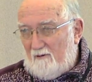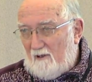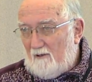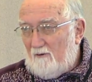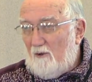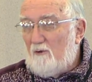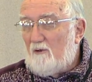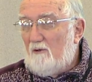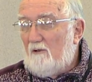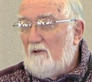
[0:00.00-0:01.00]

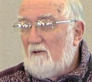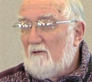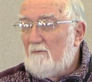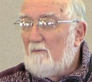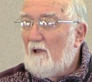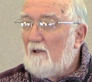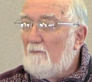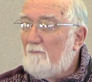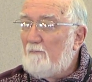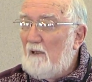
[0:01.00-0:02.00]
local
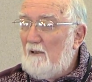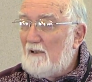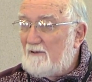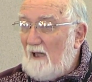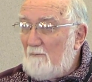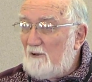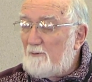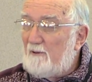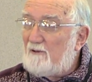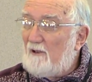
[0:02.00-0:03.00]

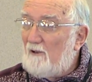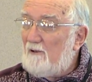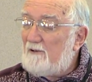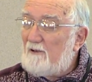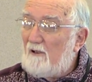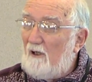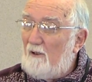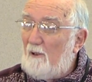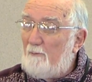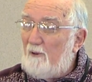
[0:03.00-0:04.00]
establishments that are listed
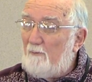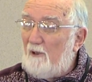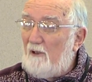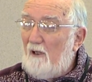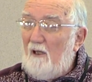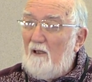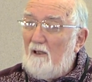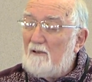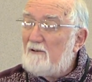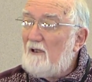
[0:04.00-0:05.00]
on Airbnb
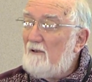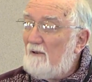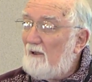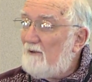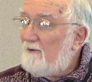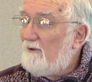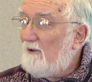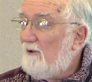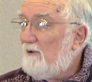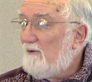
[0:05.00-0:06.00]
and sending that to
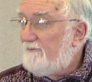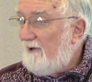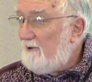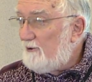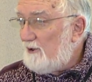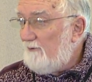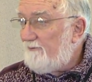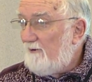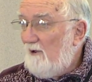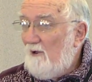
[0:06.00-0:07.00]
the local fire
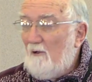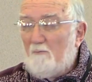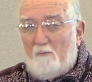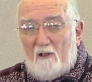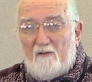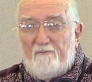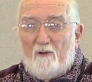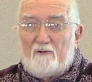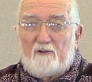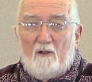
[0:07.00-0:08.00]
chief might
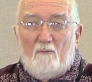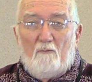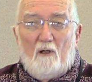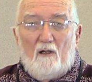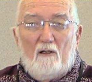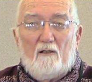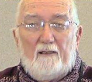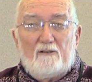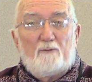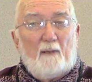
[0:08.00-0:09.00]
evoke some
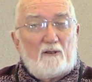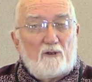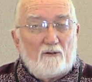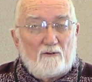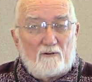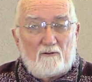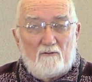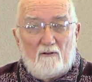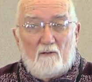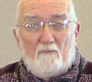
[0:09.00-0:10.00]
inspections
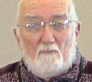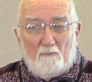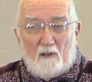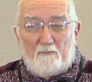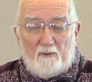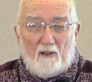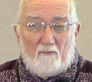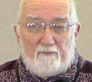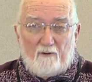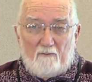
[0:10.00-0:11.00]
that might be
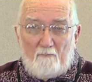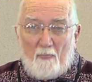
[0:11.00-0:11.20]
helpful.